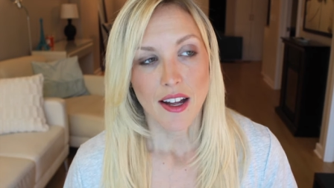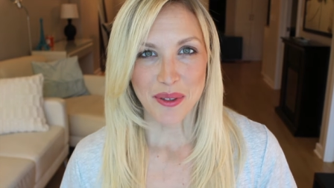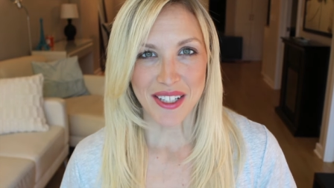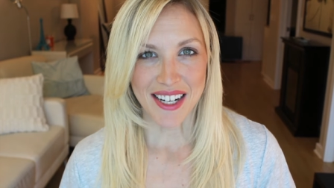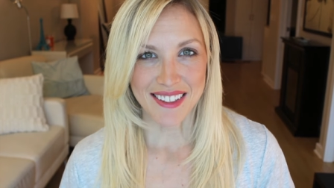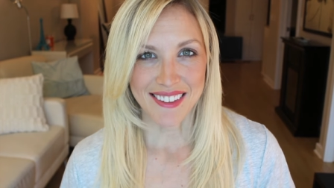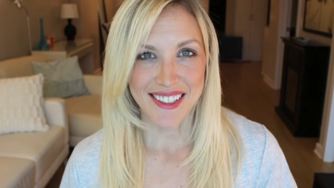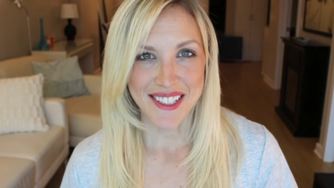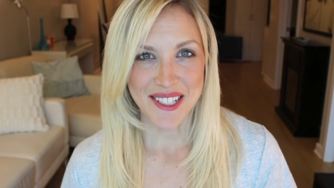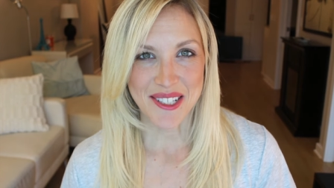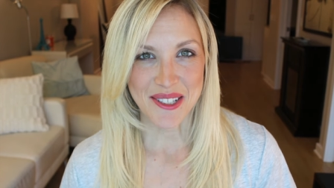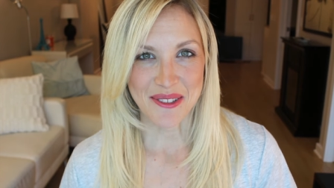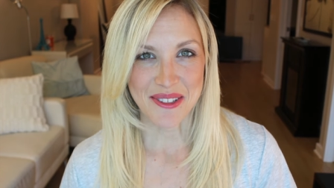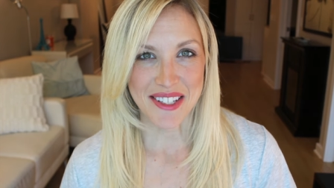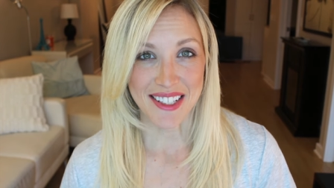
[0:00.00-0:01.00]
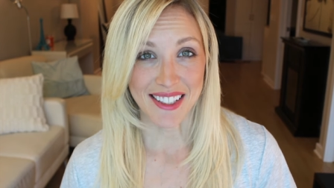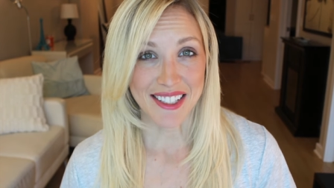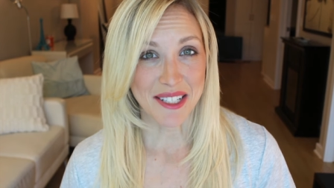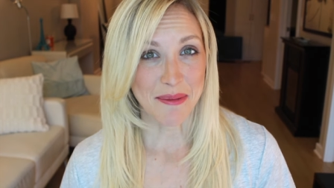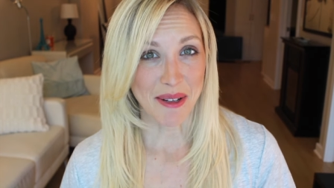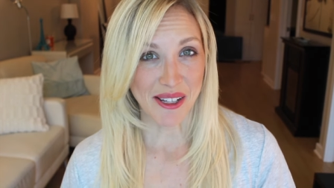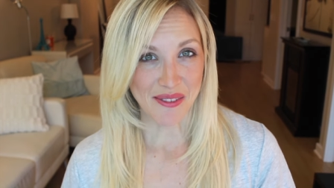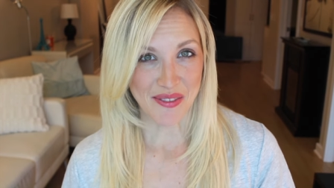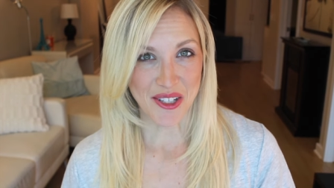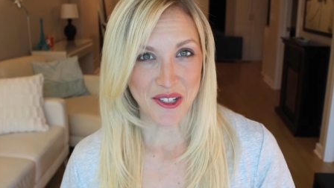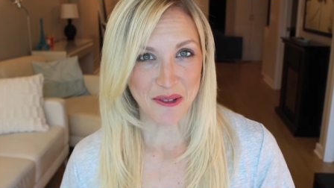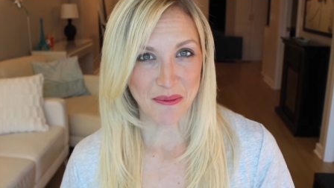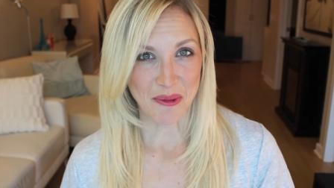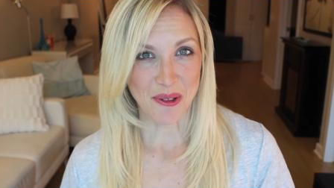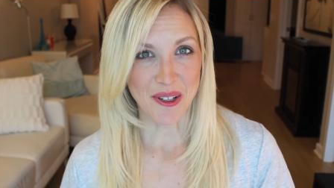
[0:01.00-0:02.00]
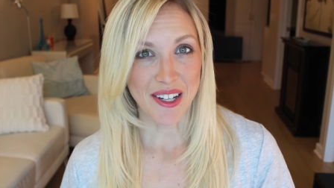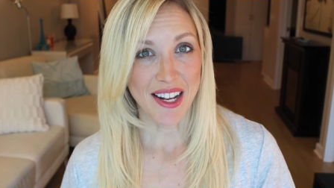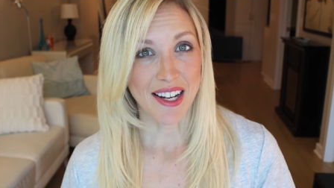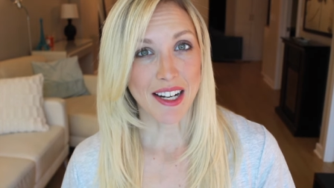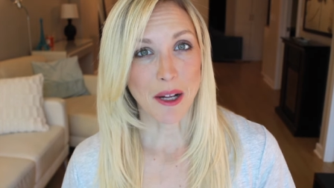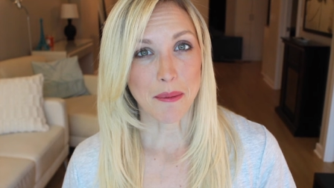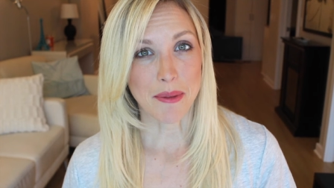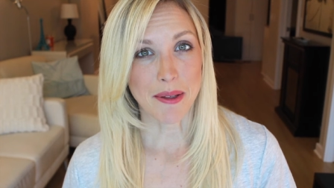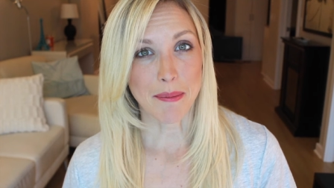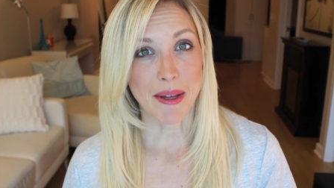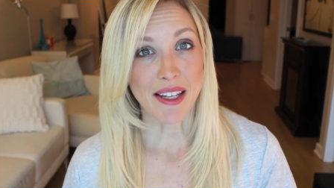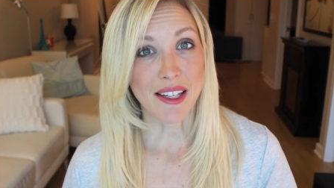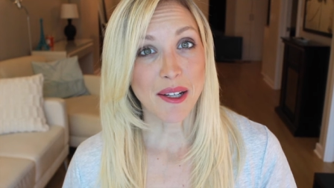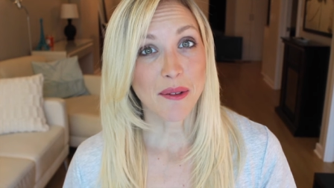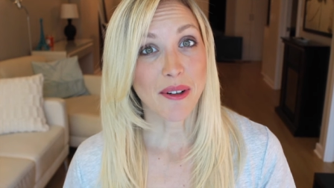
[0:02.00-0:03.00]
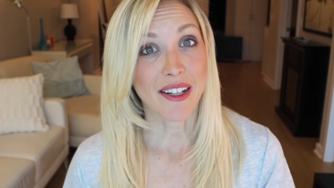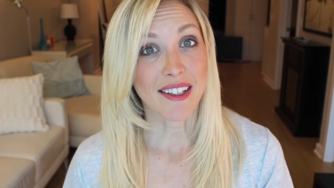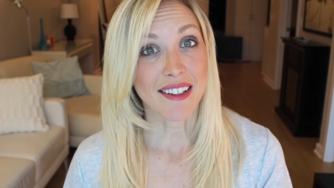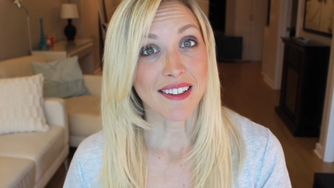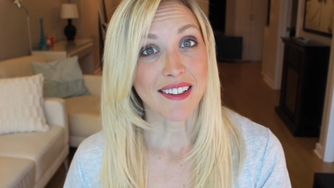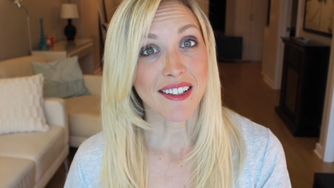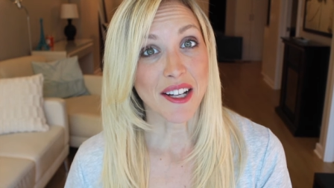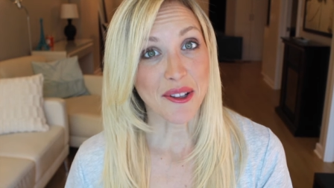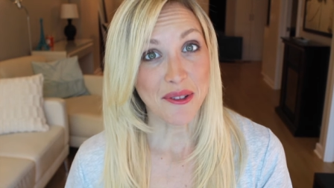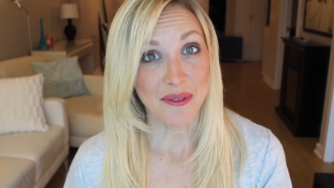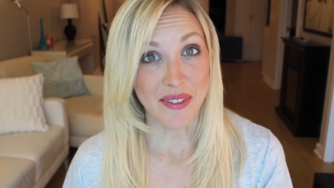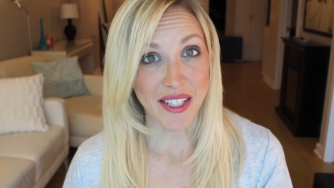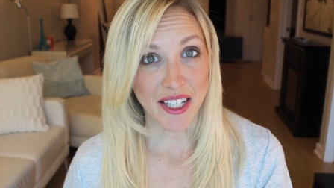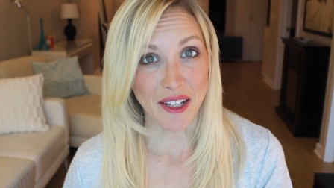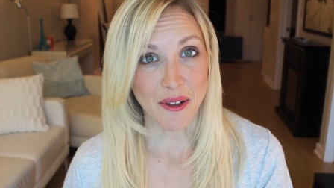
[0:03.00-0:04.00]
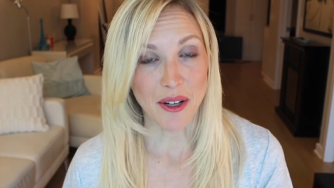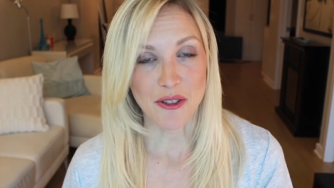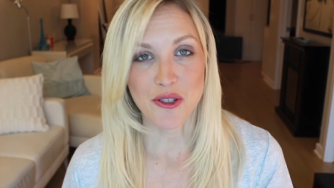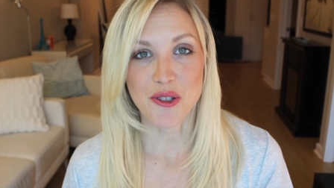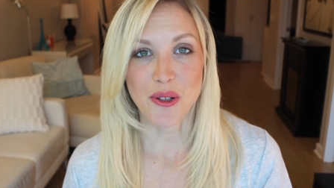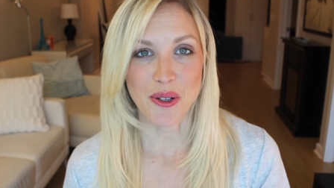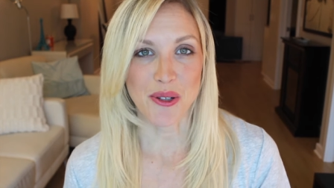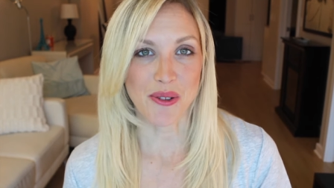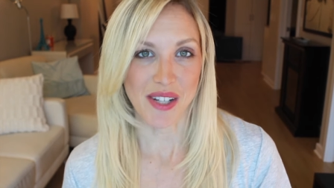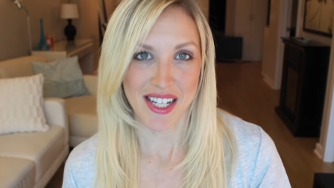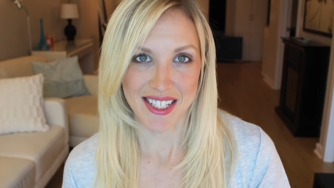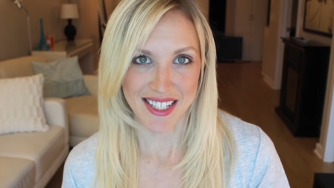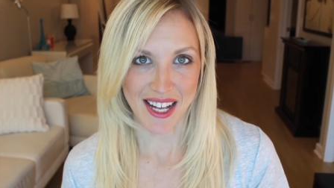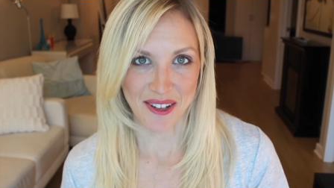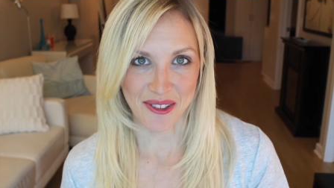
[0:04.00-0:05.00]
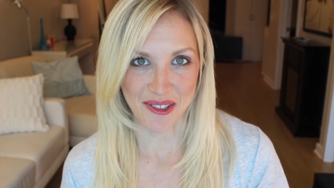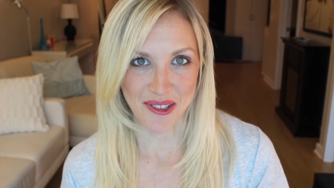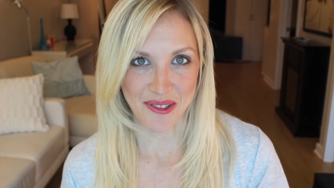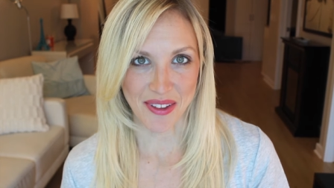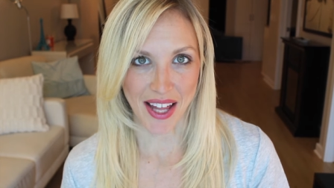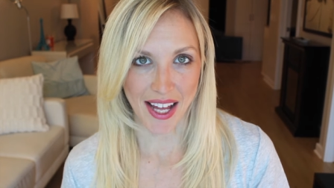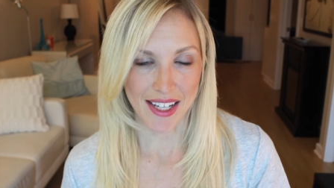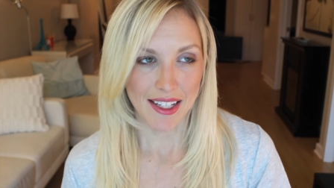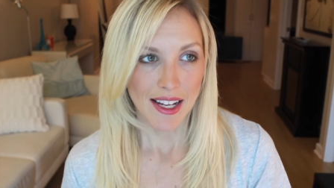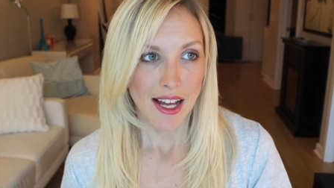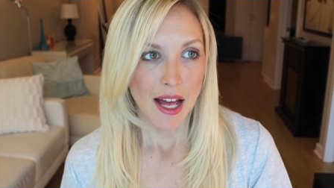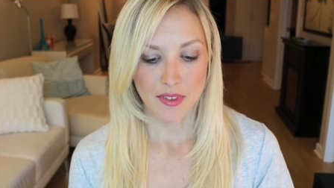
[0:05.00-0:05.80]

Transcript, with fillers: What I like to do is I like to make a vision board, and I'll be making one in another video. I'll show you guys how to do that.